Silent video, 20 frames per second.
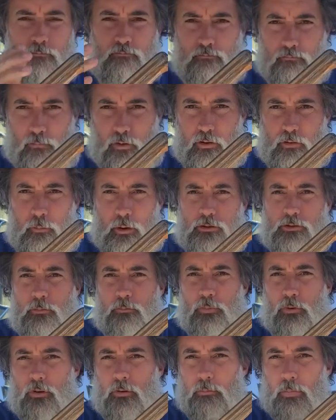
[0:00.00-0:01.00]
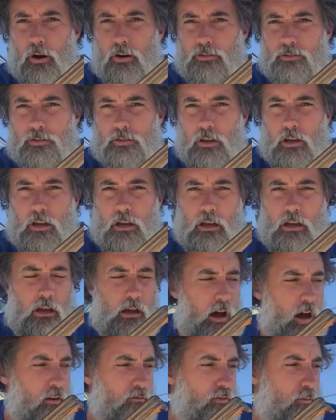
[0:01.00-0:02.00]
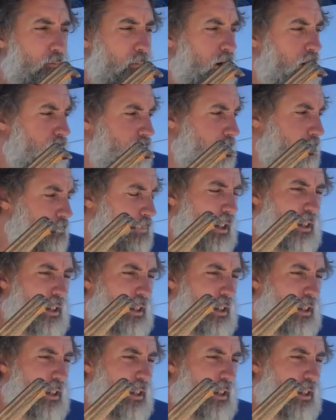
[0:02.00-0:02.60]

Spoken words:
one of the most important parts of the boat.